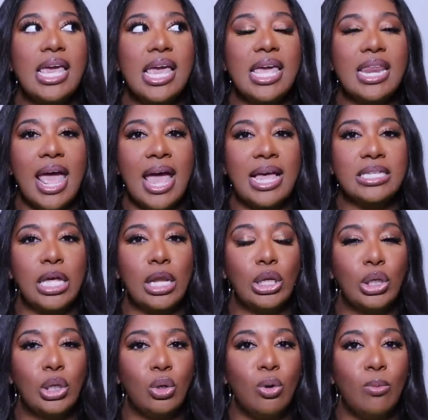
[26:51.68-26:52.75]
it has a
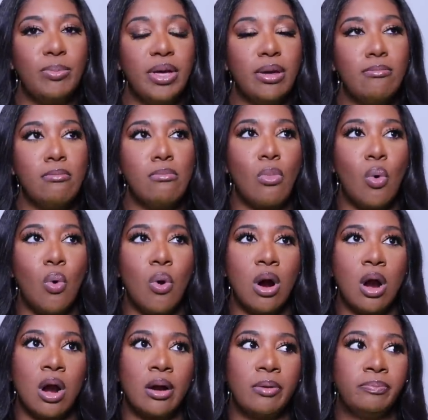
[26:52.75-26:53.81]
little bit
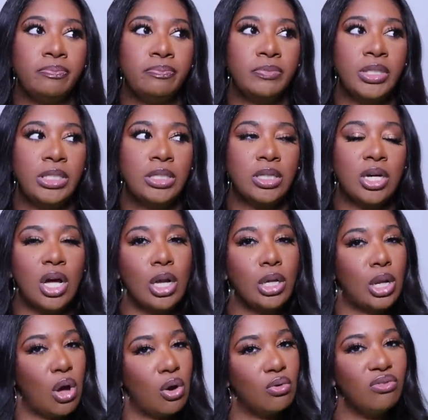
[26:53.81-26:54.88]
more
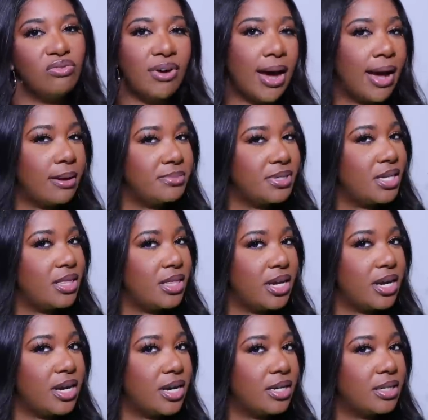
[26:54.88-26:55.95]
cologne vibes in
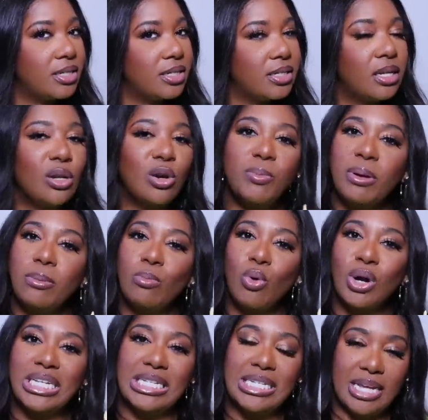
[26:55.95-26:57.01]
there. It's a little bit
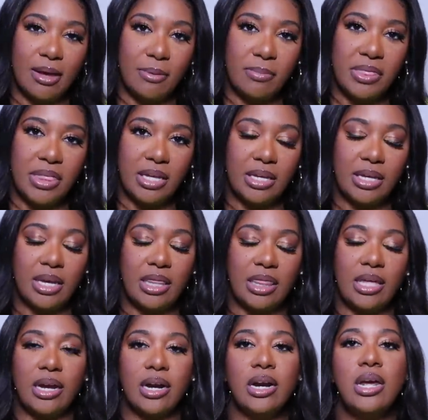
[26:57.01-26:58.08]
more depth in
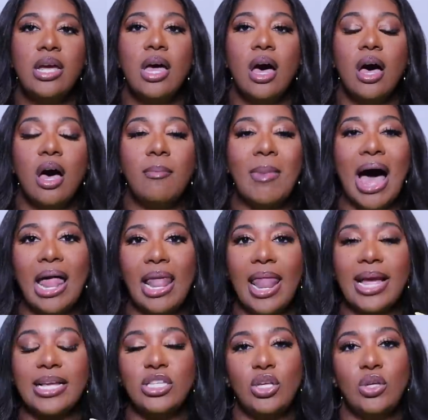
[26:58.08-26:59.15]
there. Um, I
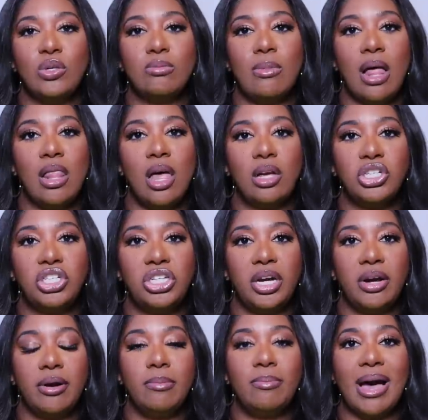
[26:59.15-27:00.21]
like to use my Lost
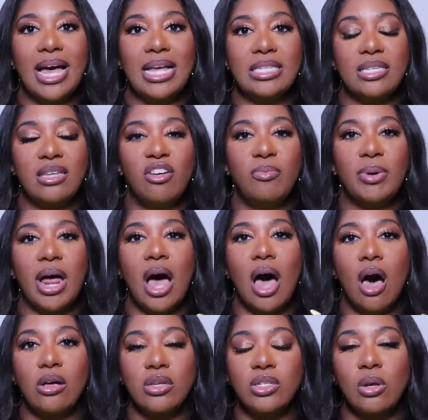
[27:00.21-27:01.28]
Cherry by itself, but I
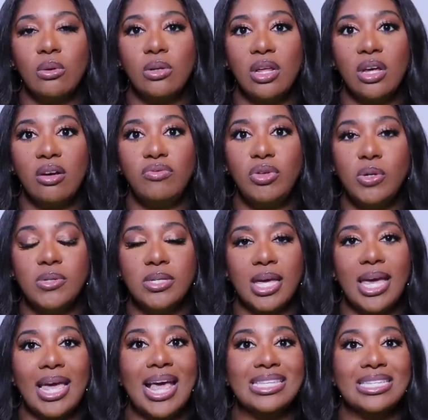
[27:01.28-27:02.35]
also love using
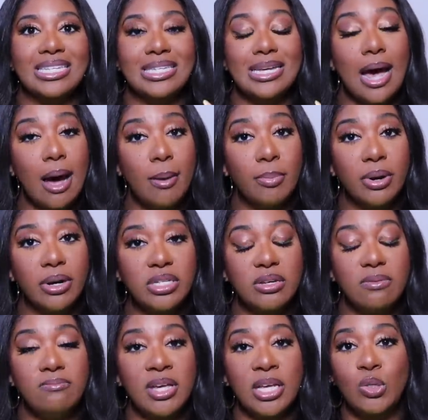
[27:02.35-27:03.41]
it as a topper
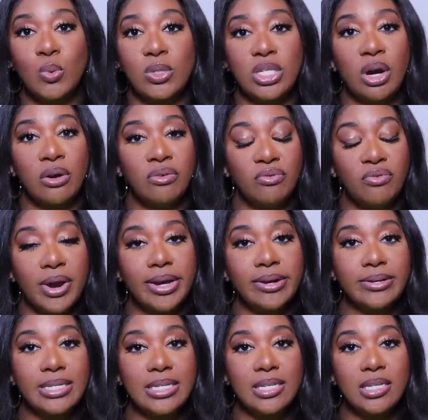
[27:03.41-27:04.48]
to mix with certain
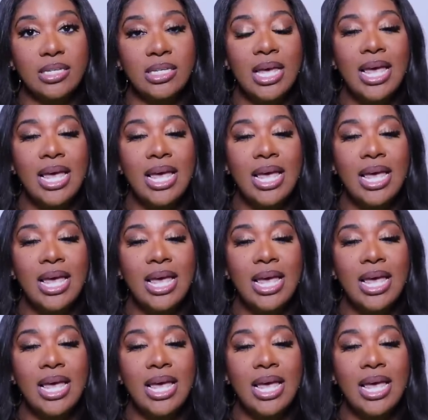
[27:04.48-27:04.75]
fragrances.